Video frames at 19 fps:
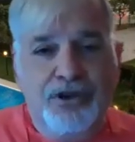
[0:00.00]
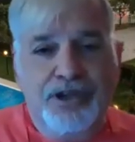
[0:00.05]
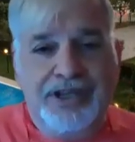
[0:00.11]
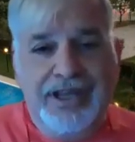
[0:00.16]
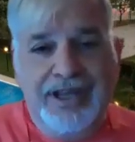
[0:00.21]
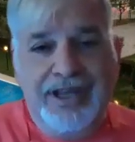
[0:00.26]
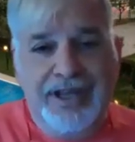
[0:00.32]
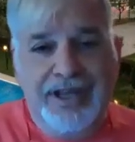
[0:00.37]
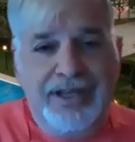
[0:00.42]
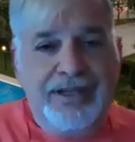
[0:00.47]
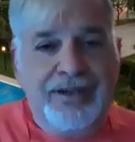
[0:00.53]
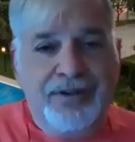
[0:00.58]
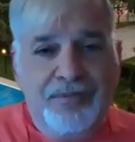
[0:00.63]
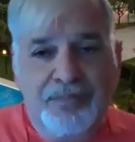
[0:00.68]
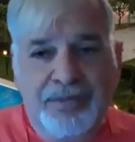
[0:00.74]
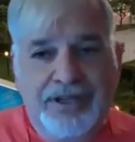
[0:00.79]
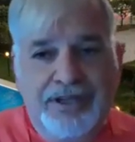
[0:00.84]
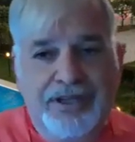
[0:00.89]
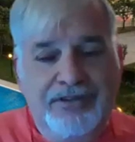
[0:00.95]
political
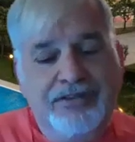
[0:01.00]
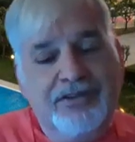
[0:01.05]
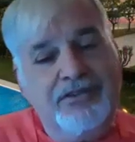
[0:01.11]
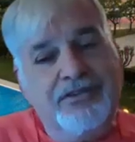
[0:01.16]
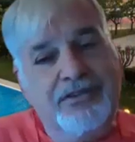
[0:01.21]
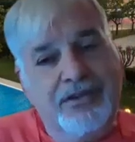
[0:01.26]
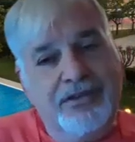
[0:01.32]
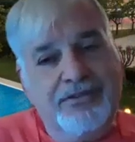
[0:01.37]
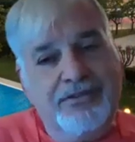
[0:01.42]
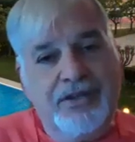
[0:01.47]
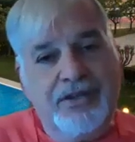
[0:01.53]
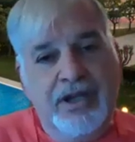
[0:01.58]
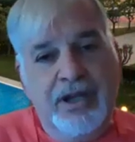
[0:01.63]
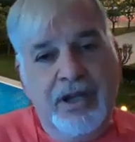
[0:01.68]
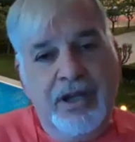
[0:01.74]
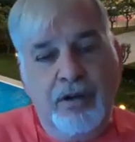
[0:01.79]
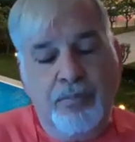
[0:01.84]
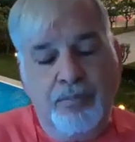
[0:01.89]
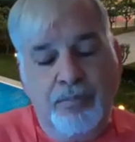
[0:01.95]
leader, but this is not
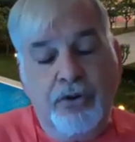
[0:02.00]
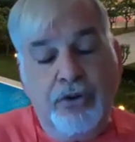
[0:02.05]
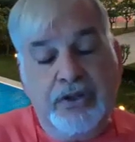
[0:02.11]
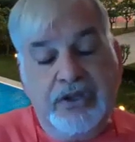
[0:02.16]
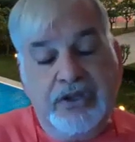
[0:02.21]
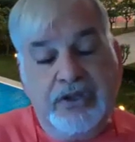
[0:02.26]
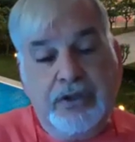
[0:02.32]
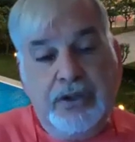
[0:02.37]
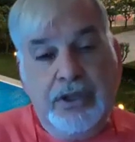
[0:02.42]
our point.